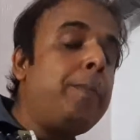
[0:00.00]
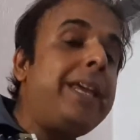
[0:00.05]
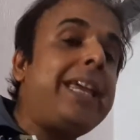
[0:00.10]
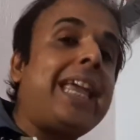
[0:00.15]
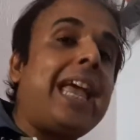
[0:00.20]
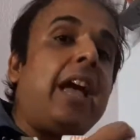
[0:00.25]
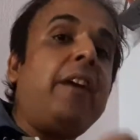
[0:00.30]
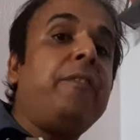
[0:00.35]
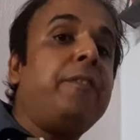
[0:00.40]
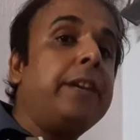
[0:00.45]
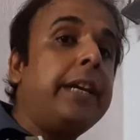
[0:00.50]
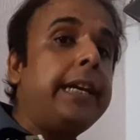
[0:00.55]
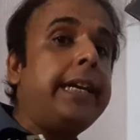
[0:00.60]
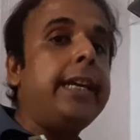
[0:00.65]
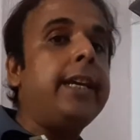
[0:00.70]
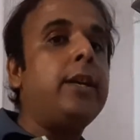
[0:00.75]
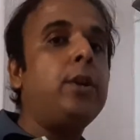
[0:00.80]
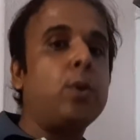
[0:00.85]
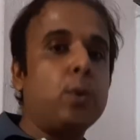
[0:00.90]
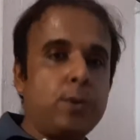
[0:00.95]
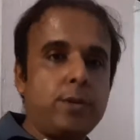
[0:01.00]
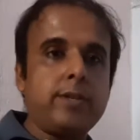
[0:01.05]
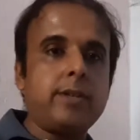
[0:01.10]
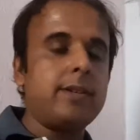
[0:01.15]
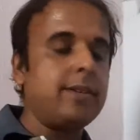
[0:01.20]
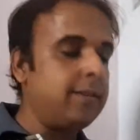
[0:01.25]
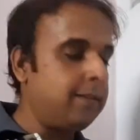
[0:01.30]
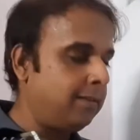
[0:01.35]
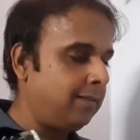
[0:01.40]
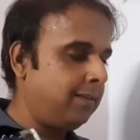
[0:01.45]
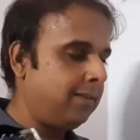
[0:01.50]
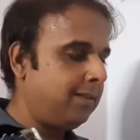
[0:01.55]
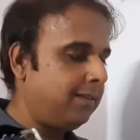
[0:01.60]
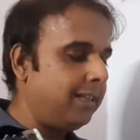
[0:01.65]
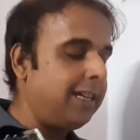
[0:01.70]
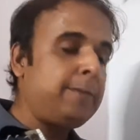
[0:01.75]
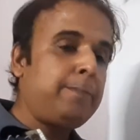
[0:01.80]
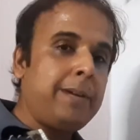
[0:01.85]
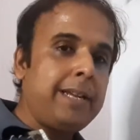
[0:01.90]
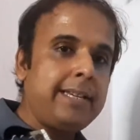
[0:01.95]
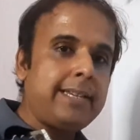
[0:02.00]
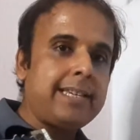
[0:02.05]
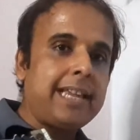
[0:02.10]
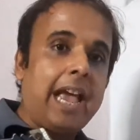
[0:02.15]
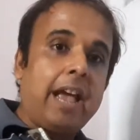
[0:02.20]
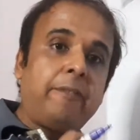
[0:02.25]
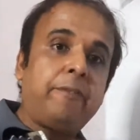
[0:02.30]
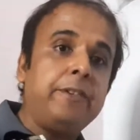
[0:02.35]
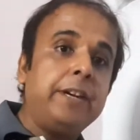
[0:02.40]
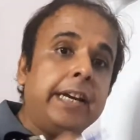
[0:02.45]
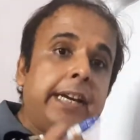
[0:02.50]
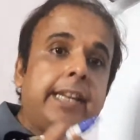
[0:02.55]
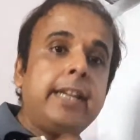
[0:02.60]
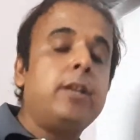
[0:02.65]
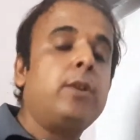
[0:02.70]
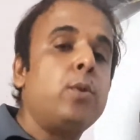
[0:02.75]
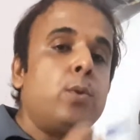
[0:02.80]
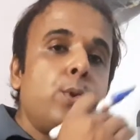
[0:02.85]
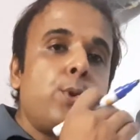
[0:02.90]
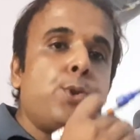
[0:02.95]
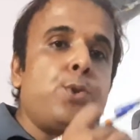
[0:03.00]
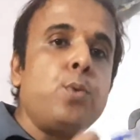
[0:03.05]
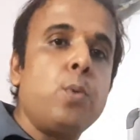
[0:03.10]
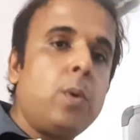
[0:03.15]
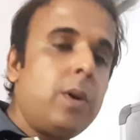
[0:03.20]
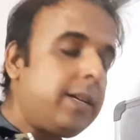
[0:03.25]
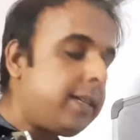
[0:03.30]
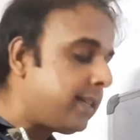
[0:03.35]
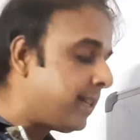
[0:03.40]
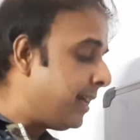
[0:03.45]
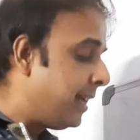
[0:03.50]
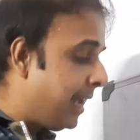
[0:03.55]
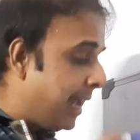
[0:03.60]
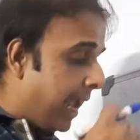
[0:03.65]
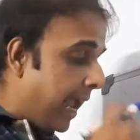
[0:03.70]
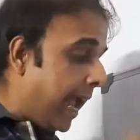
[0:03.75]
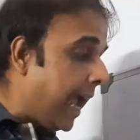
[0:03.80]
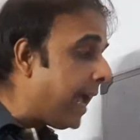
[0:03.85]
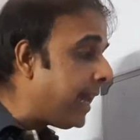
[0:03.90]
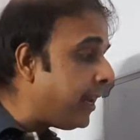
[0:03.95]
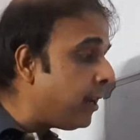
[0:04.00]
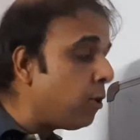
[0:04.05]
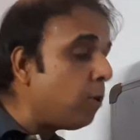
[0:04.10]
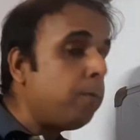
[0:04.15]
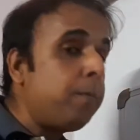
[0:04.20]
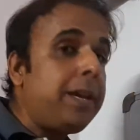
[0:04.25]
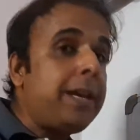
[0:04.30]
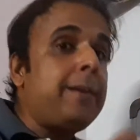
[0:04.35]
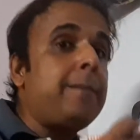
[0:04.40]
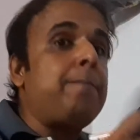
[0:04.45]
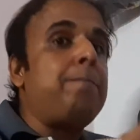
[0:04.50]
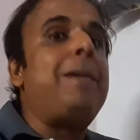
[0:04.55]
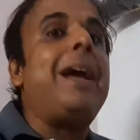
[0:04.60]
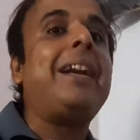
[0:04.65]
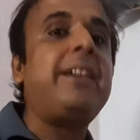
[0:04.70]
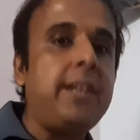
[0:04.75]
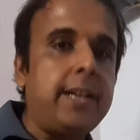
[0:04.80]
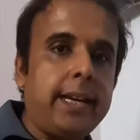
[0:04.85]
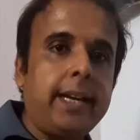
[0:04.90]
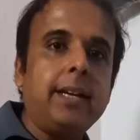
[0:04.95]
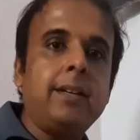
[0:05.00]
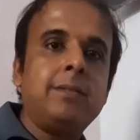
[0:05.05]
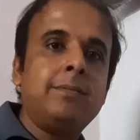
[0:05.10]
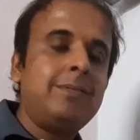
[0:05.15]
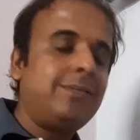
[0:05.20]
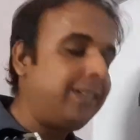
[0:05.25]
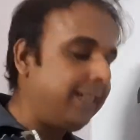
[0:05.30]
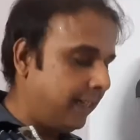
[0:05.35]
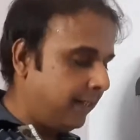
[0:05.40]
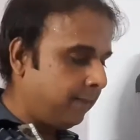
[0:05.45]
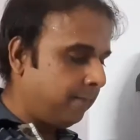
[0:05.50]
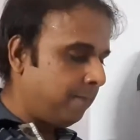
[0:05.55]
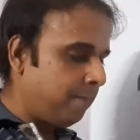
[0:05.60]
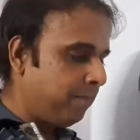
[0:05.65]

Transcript: affinity grows. That means affinity grows towards anaerobic bacteria, right?